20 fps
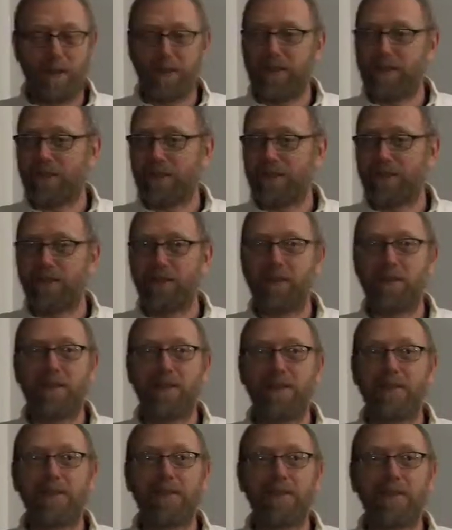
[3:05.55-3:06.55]
it. And
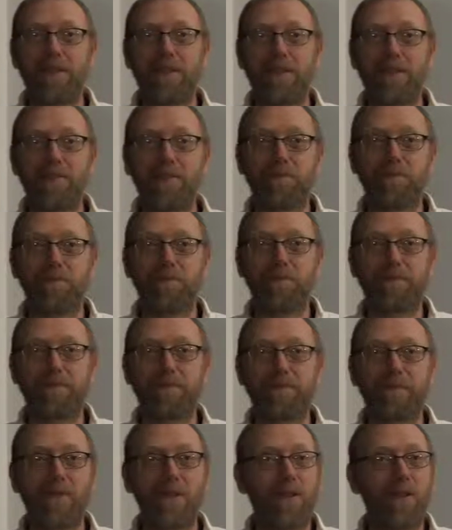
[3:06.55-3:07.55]

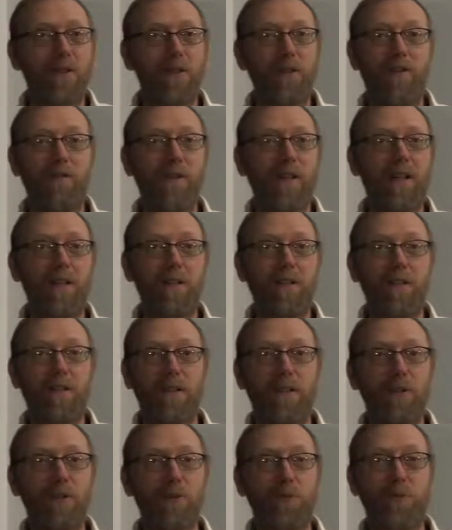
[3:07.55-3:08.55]
you follow your
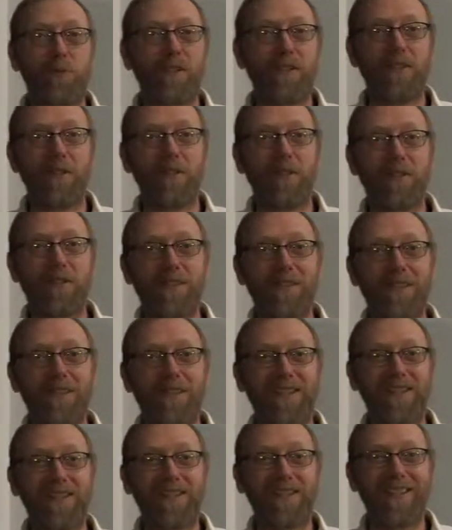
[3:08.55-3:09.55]
nose with these sorts of
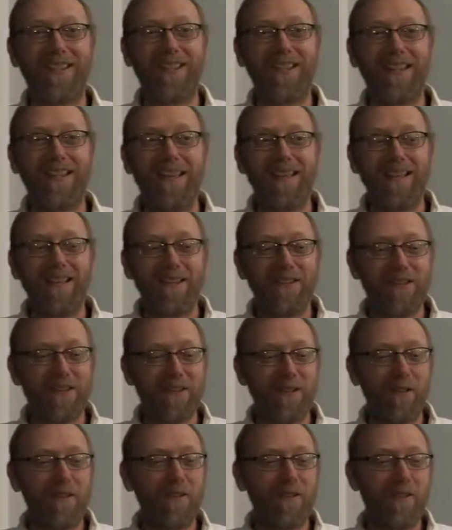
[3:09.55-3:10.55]
things.
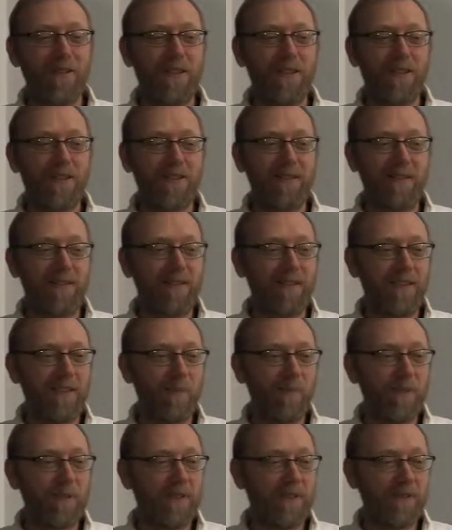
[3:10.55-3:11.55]
So the
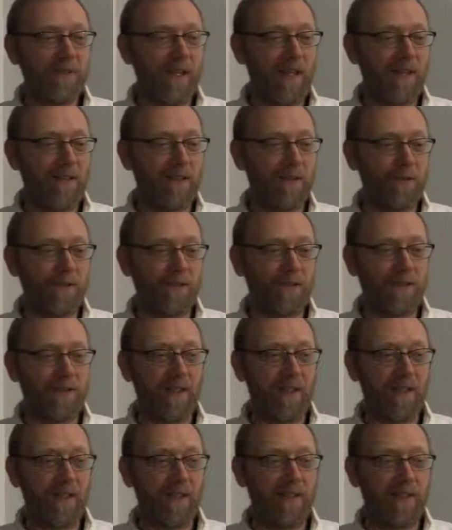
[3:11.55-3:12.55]
contemplative attitude is
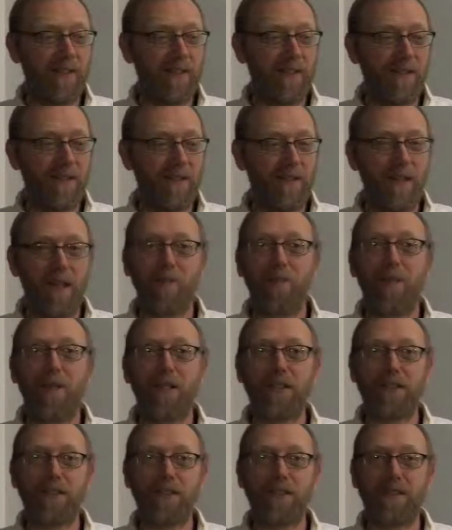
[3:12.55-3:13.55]
not
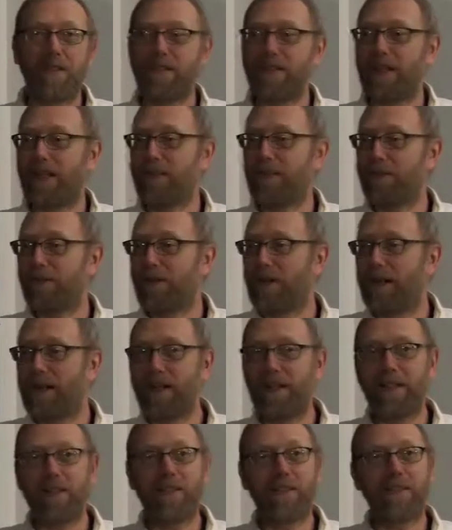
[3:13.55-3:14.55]
ambitious. It's not
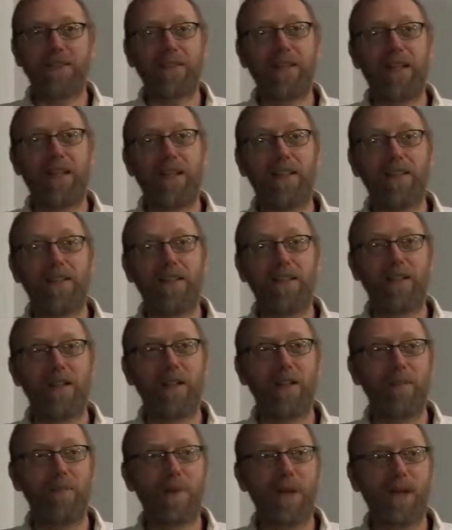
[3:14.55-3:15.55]
neurotic. It's not
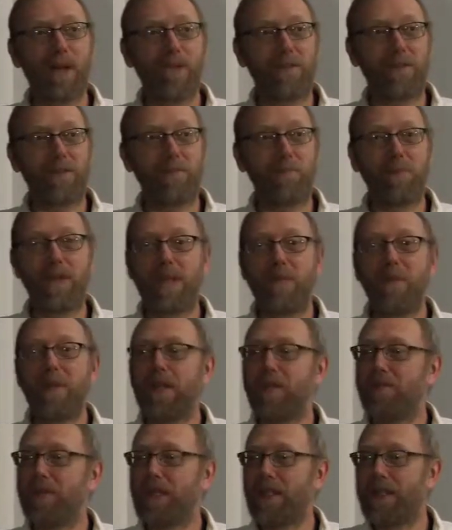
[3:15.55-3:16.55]
about
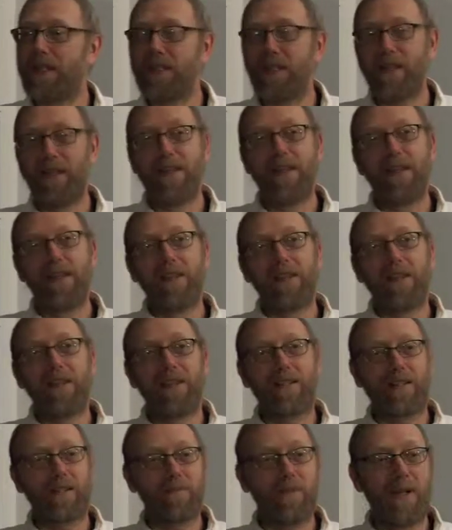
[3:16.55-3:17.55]
me.
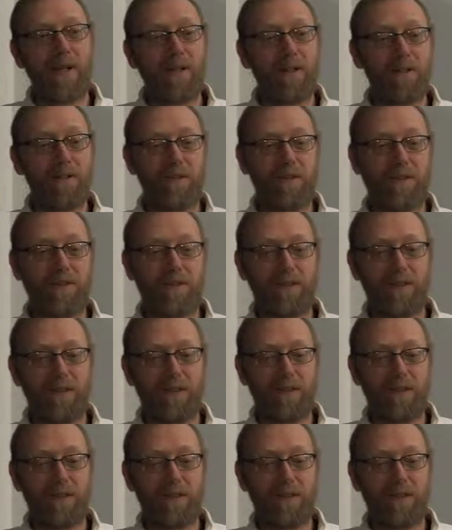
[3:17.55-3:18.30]
It's about